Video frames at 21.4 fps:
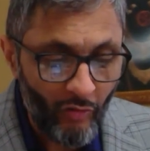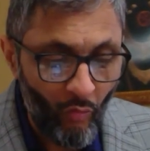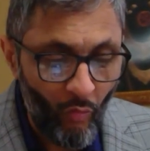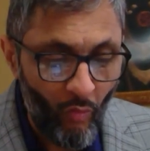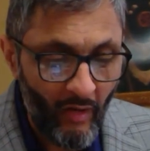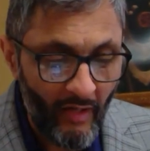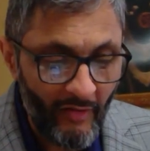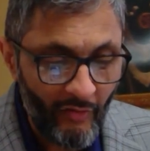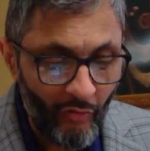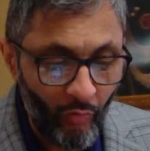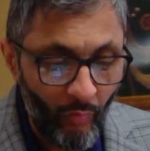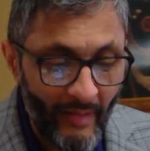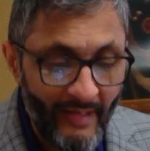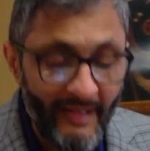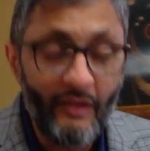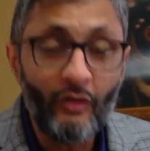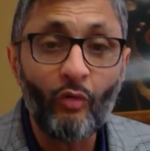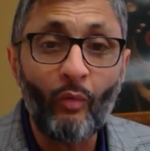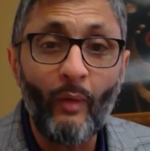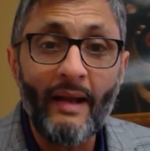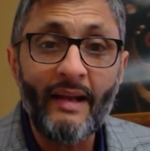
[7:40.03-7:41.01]

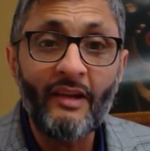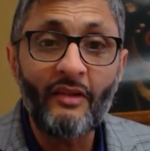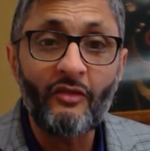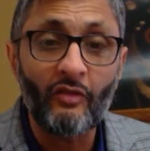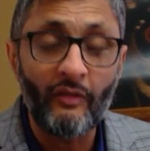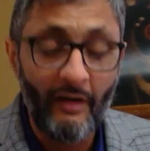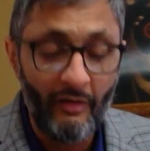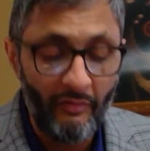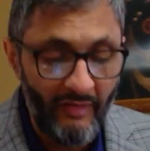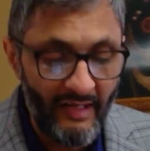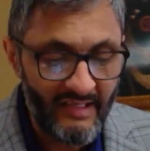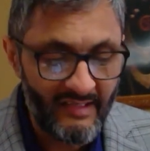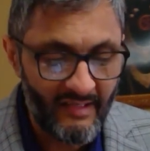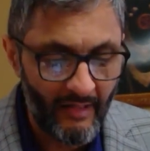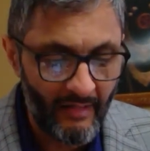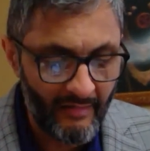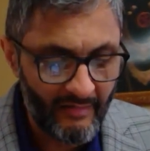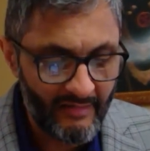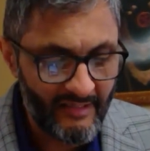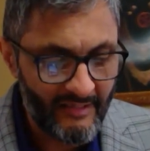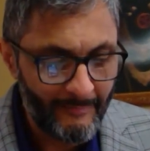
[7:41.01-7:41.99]
2023
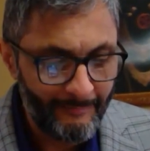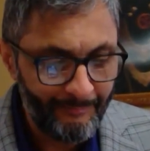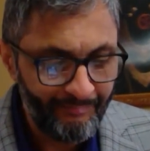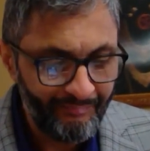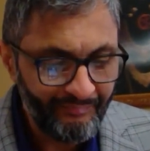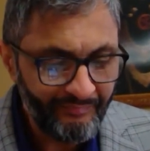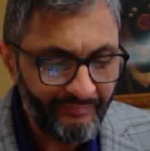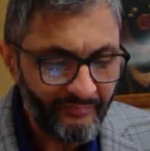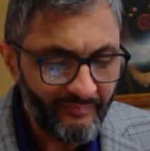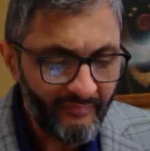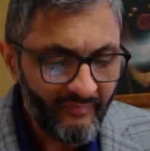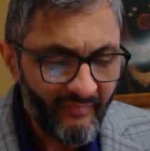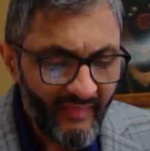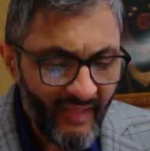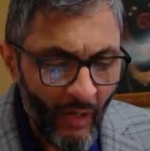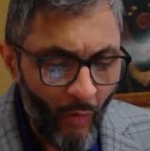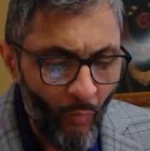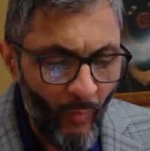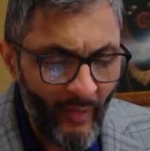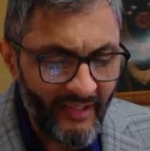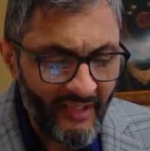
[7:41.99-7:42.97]
results,
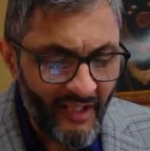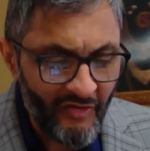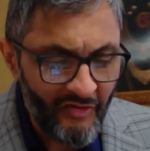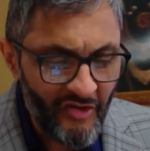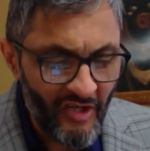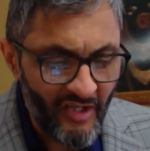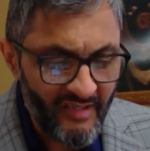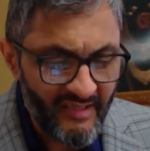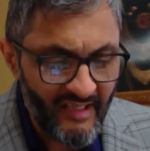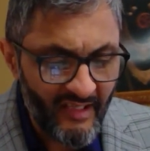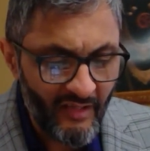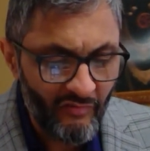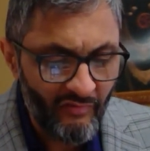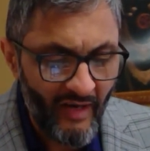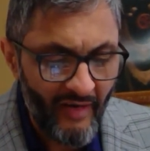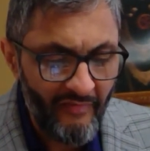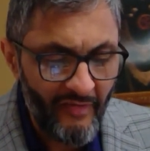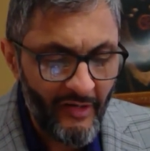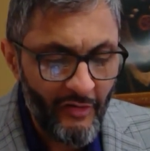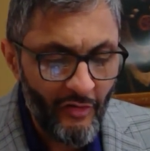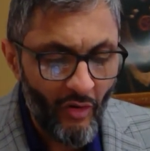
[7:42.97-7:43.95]
with adjusted
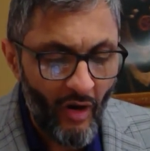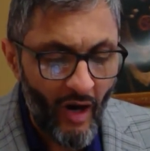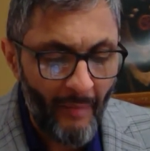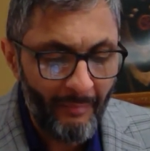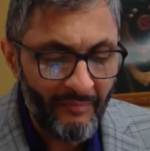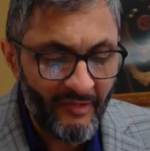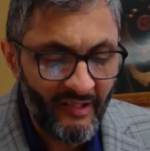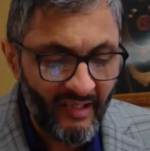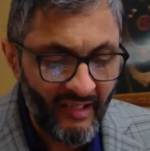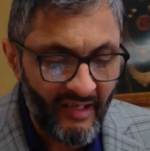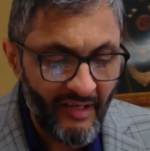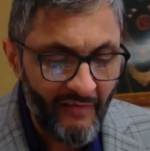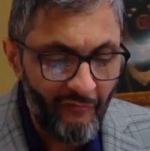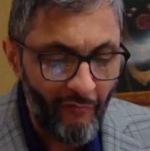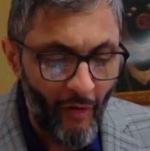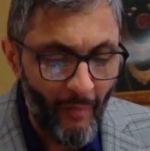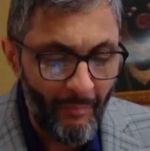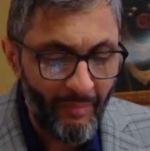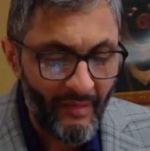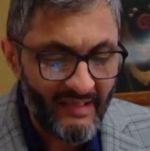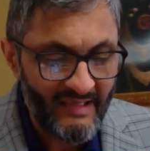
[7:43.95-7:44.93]
revenue up
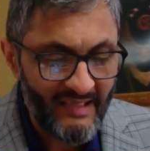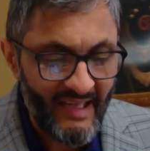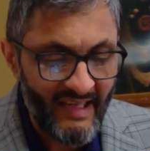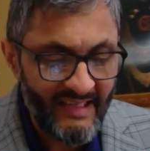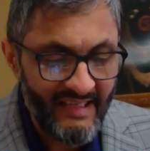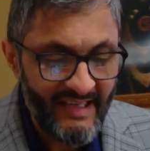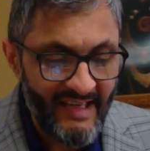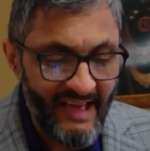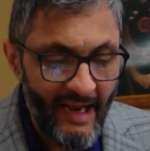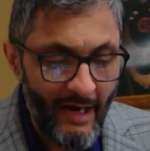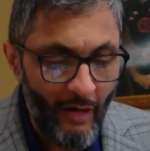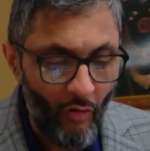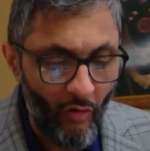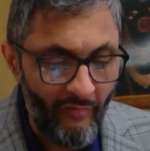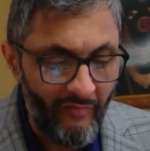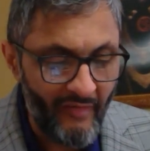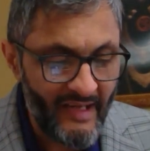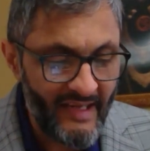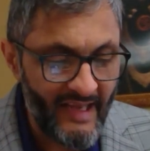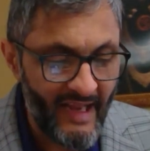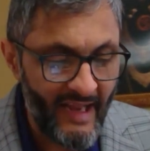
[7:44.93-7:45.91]
34% year
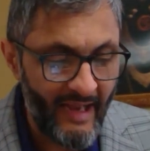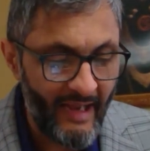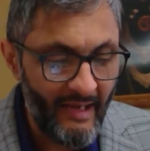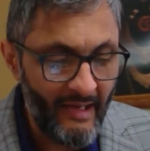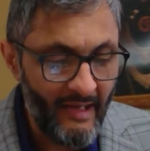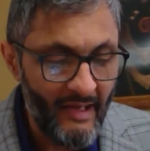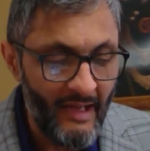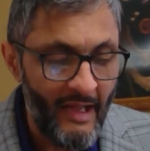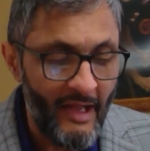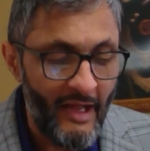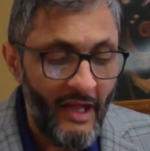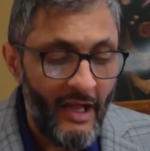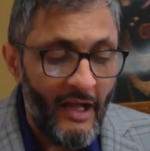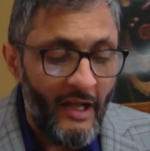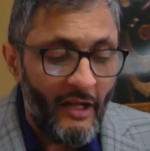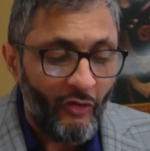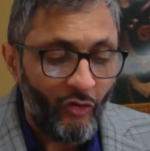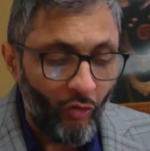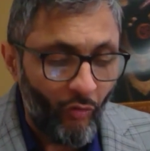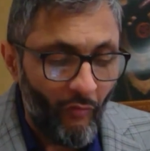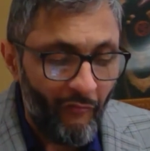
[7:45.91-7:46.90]
over year
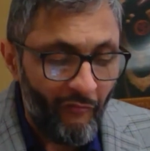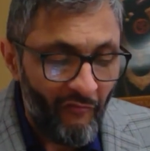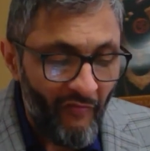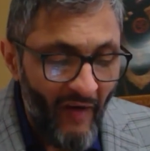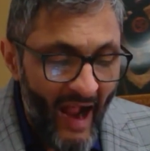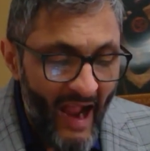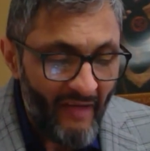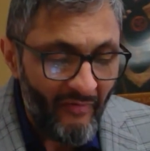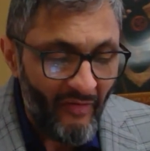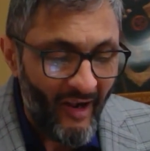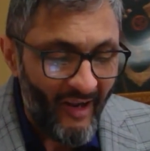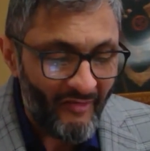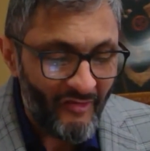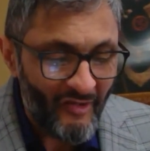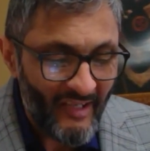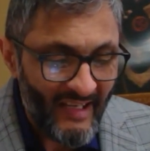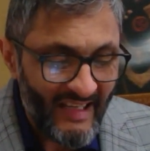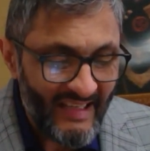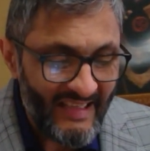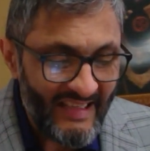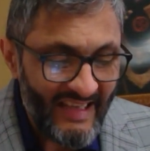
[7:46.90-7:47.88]
to
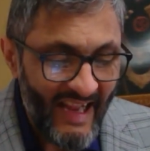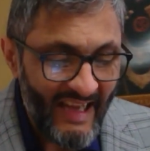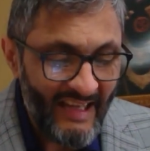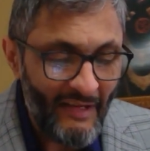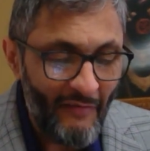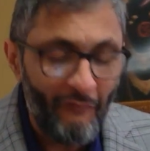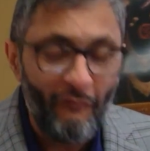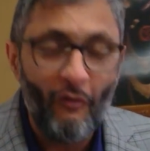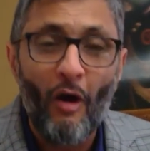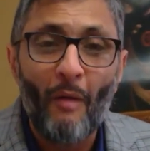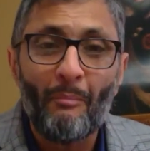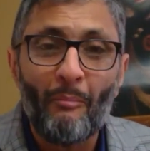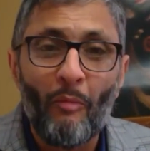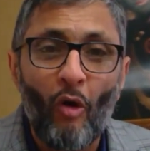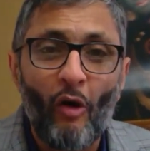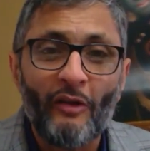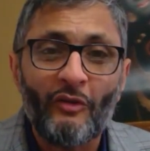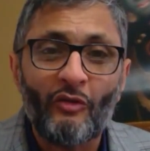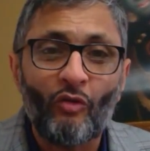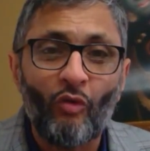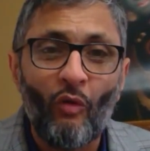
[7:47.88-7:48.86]

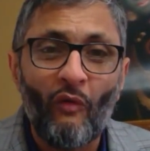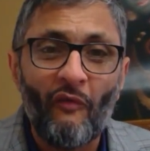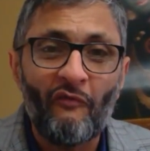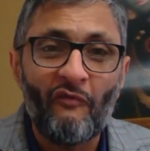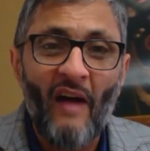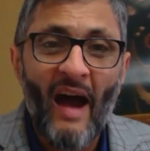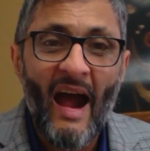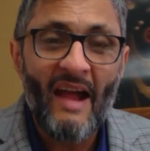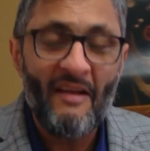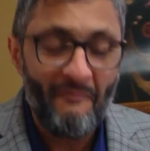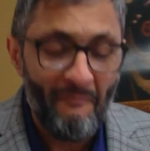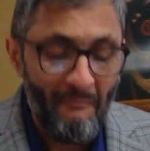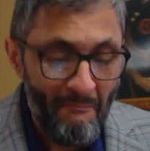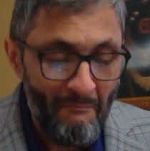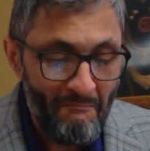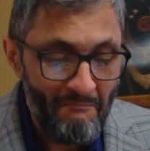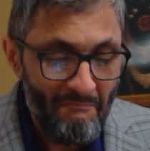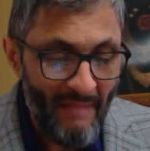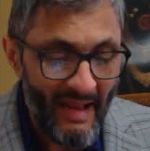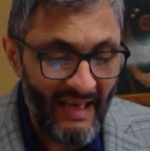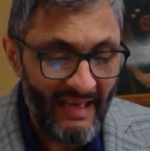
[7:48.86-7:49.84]
$594.25
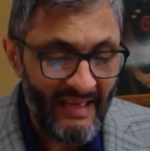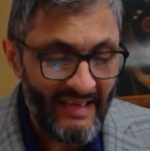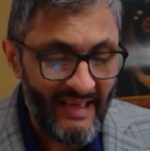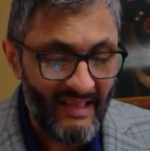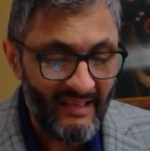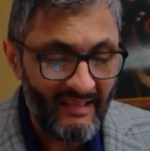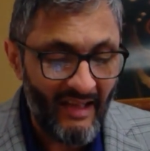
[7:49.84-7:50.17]
million,